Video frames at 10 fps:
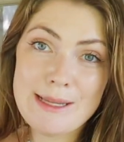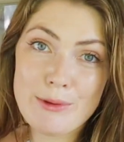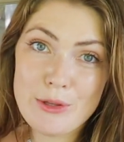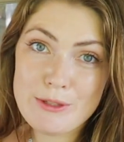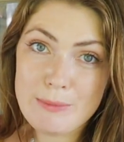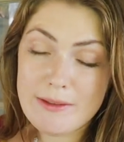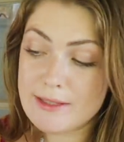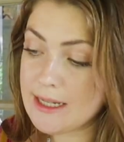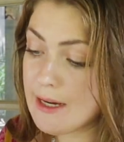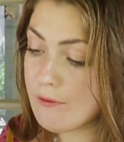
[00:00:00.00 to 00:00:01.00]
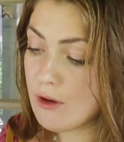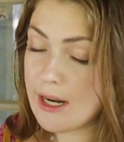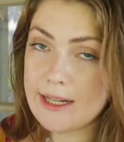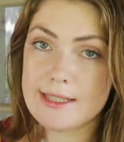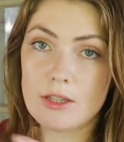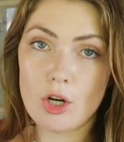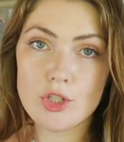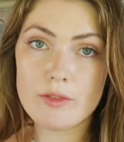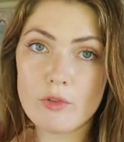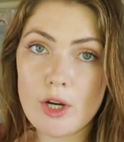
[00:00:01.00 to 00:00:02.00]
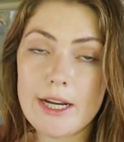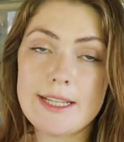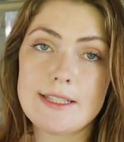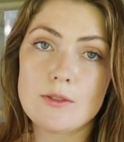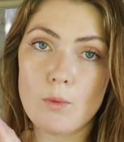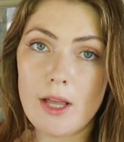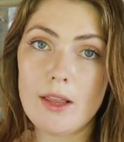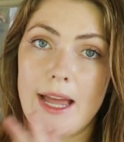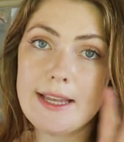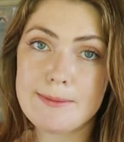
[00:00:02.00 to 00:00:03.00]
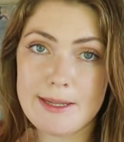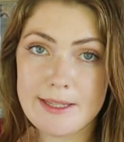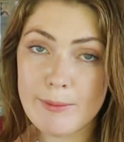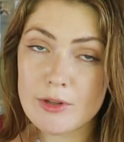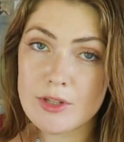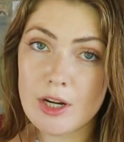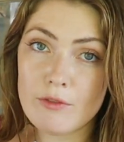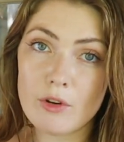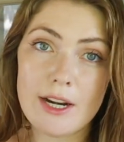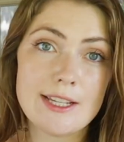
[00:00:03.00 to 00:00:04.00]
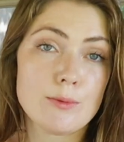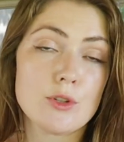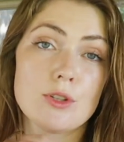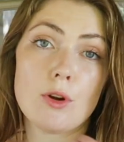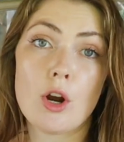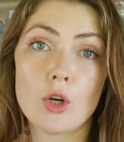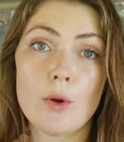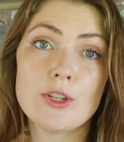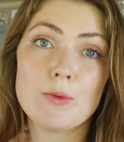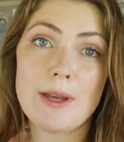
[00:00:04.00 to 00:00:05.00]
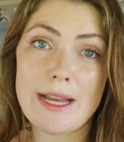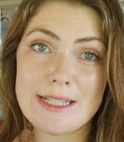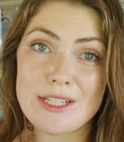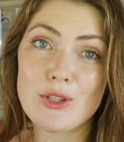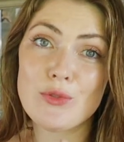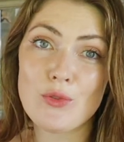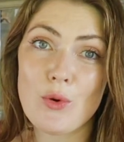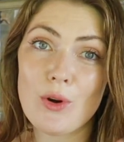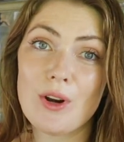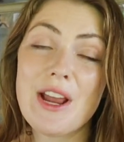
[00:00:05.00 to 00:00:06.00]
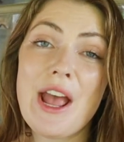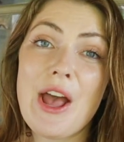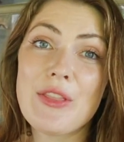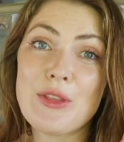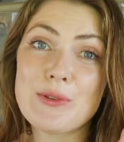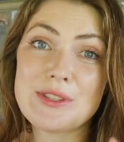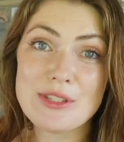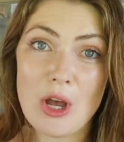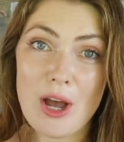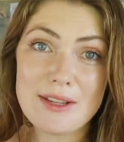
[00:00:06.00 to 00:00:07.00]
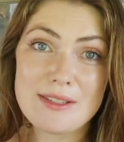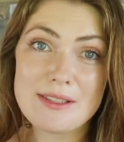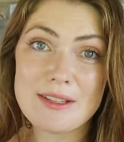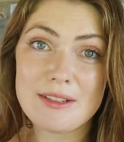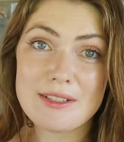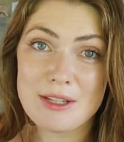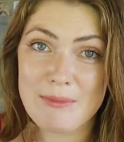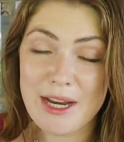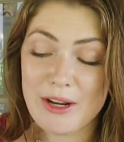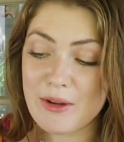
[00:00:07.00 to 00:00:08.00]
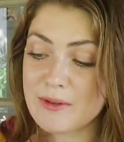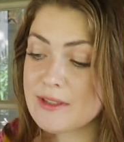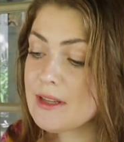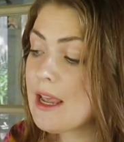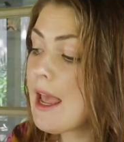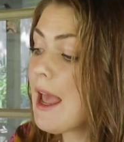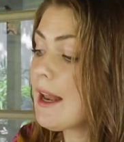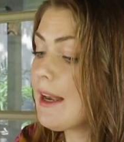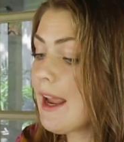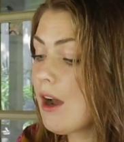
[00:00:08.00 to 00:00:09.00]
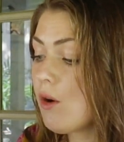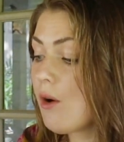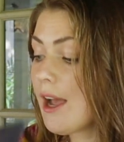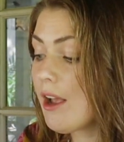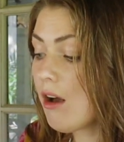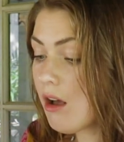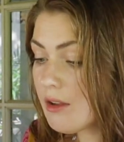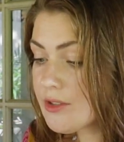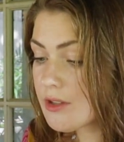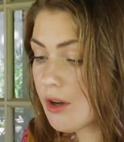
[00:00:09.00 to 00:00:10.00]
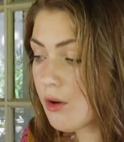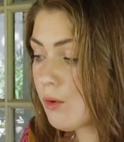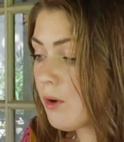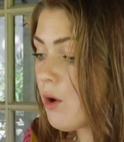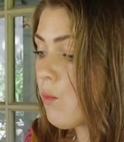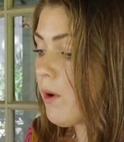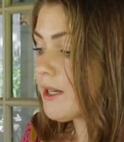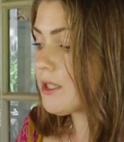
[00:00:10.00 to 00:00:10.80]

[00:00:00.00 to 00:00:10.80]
of those beefsteak varieties, the larger varieties, as well as my San Marzano varieties, which are going to be ideal for those sauce tomatoes. Now, I also want